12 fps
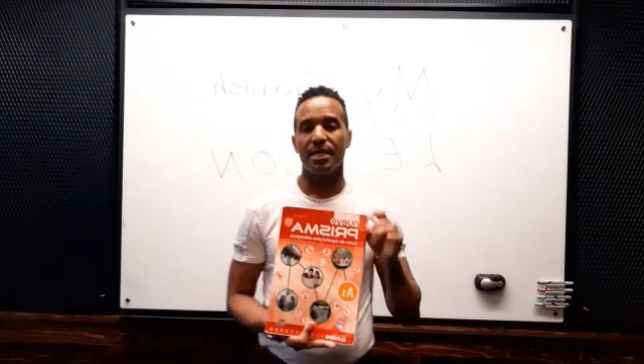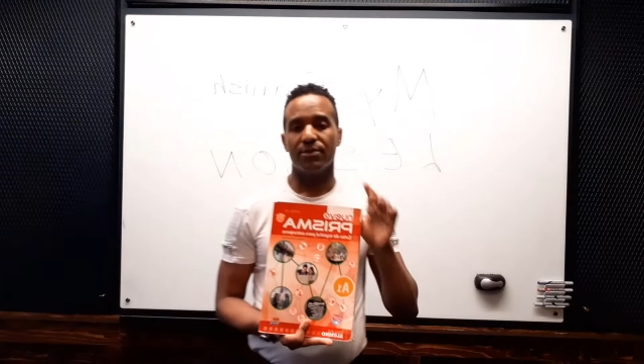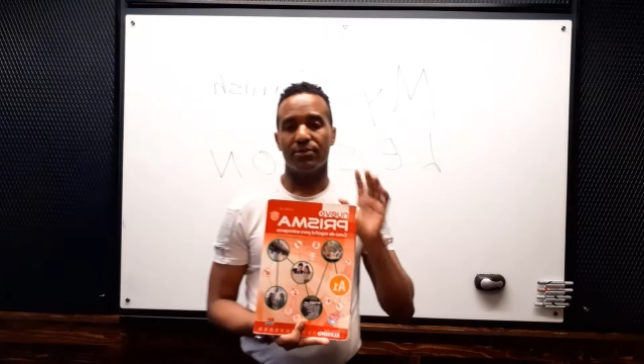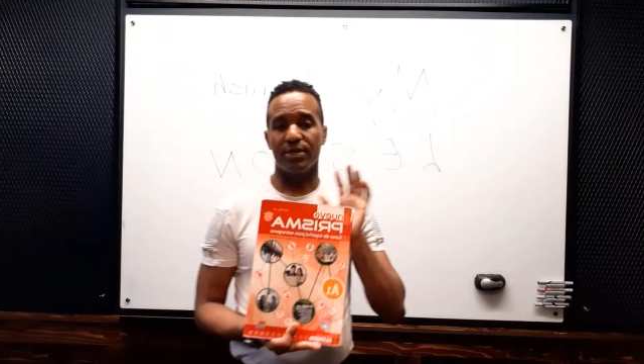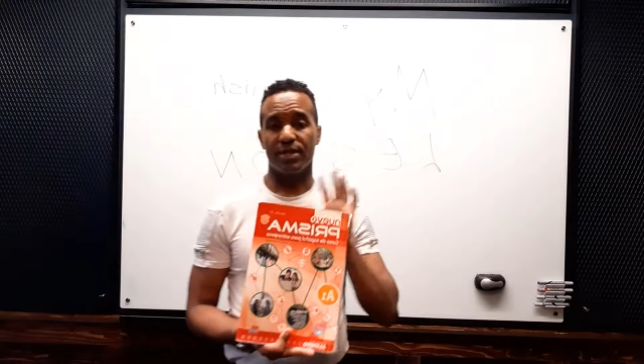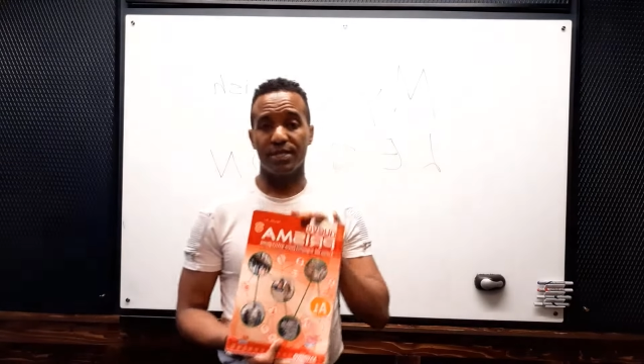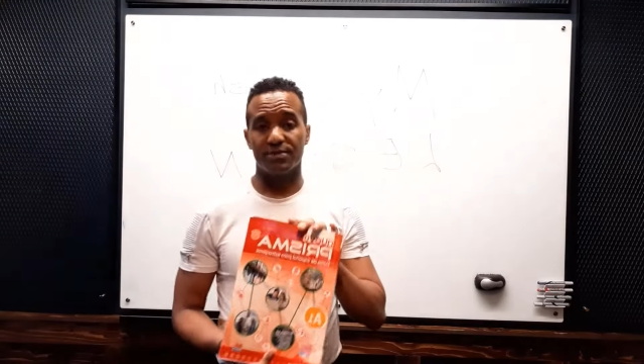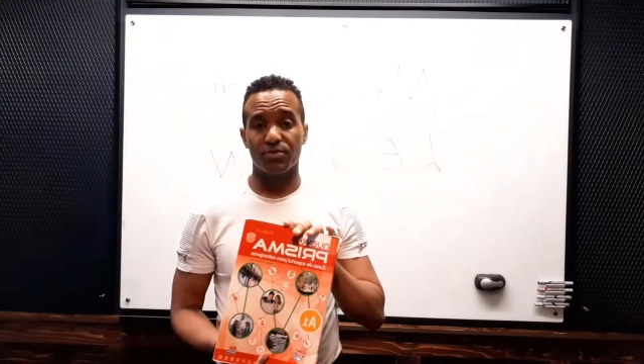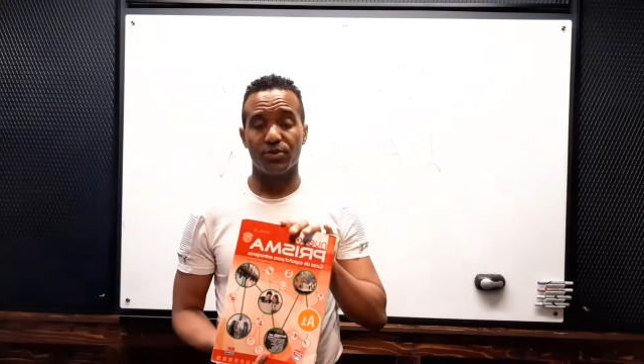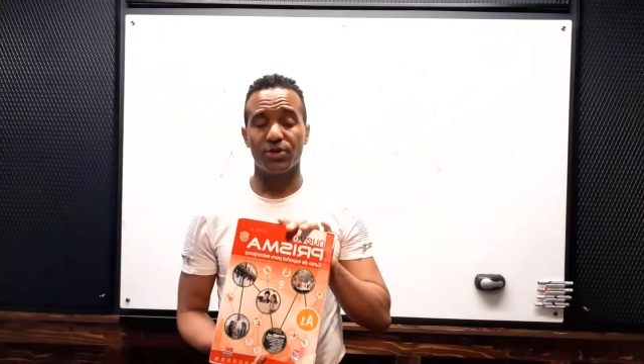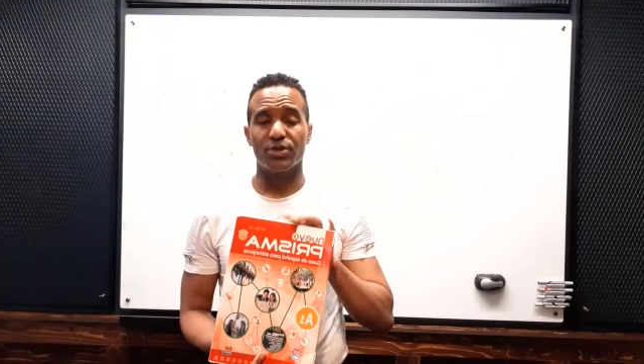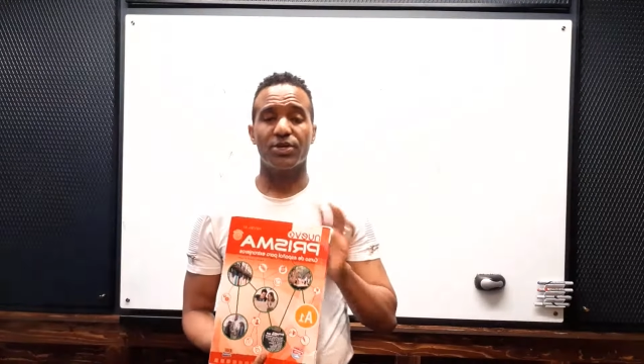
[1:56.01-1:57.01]
With this
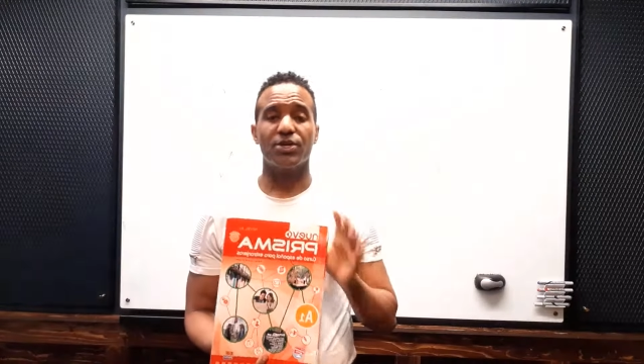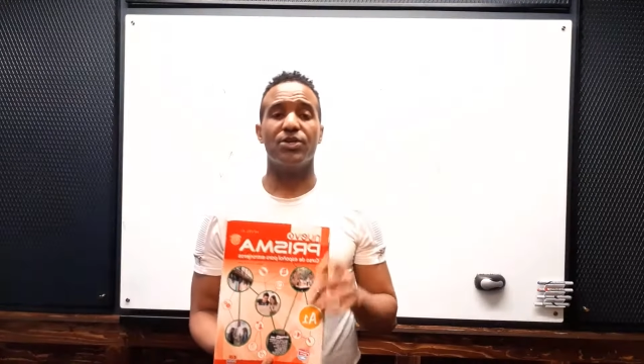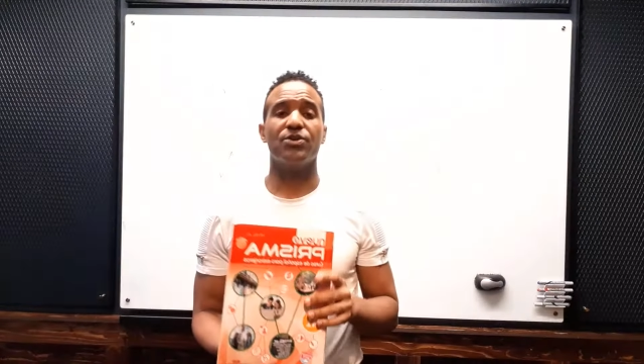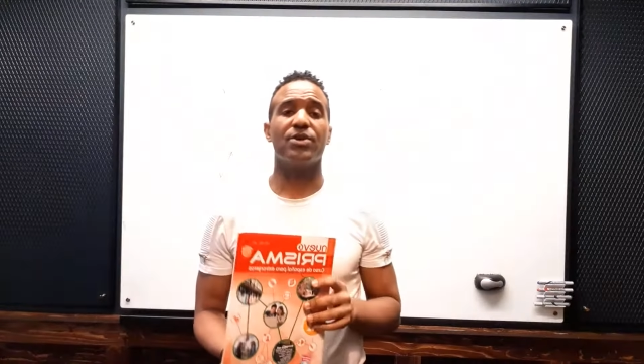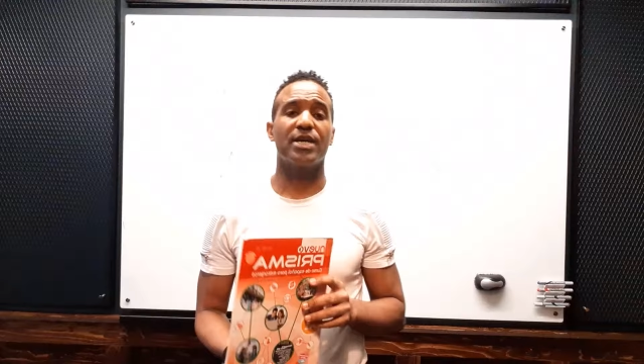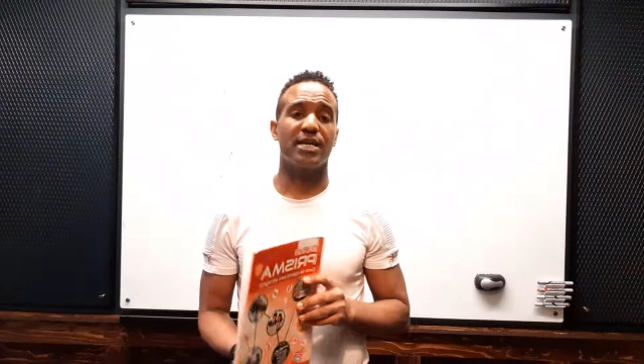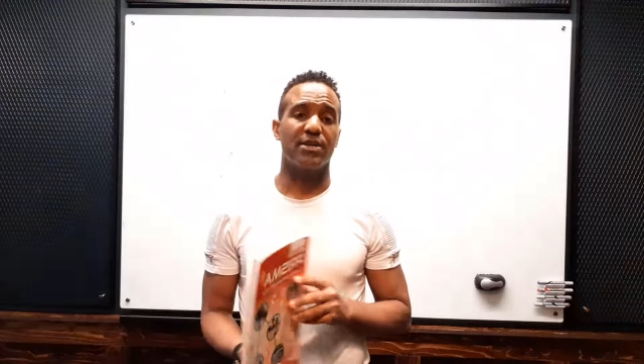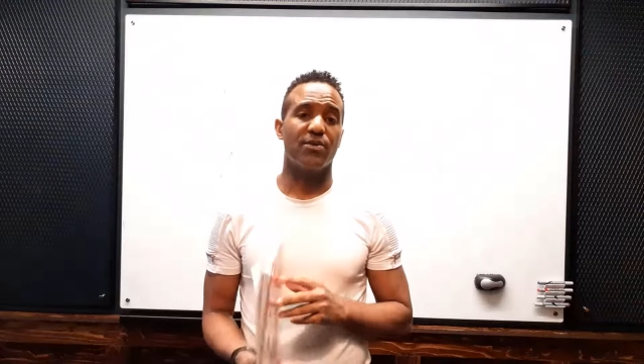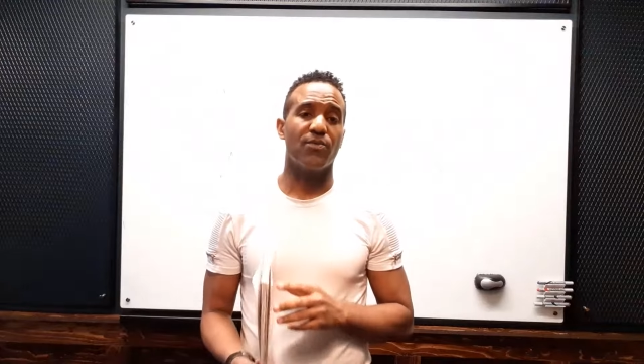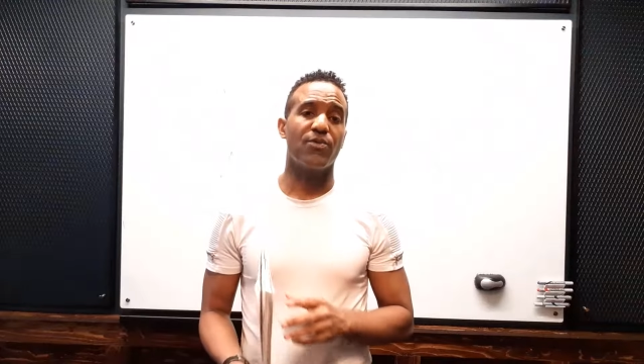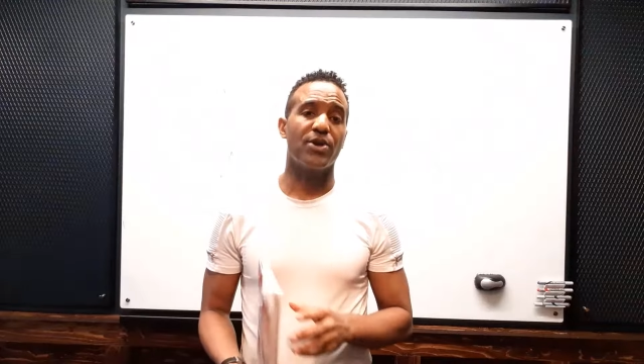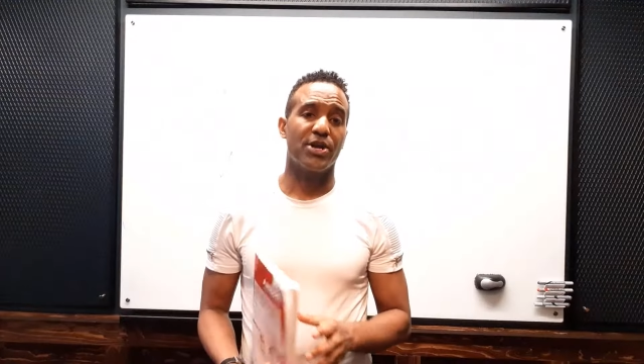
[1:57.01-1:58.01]
book, you can
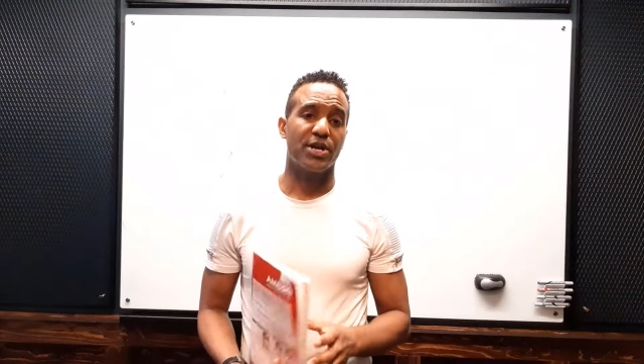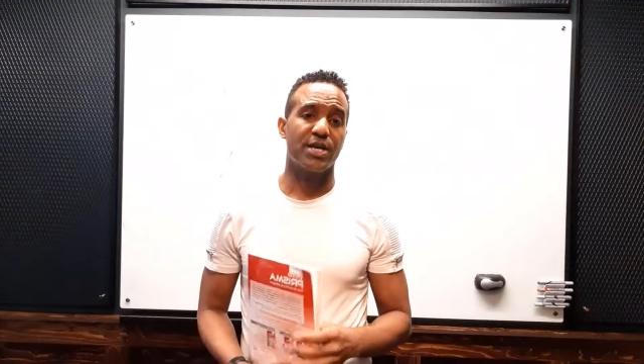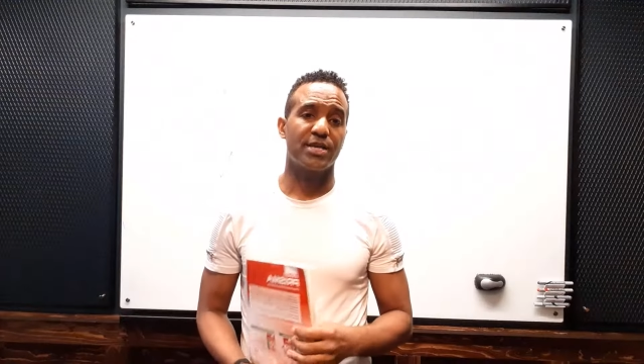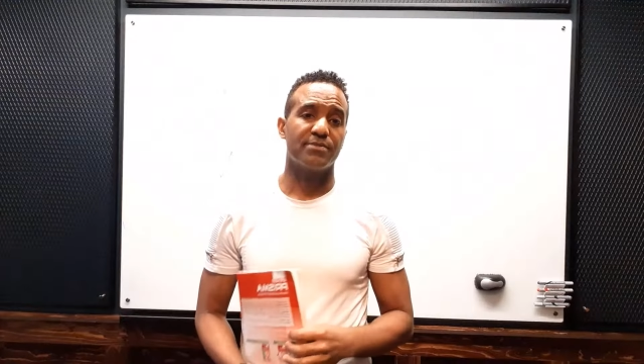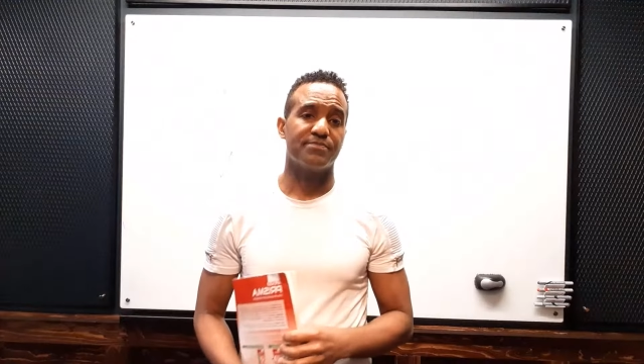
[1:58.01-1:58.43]
work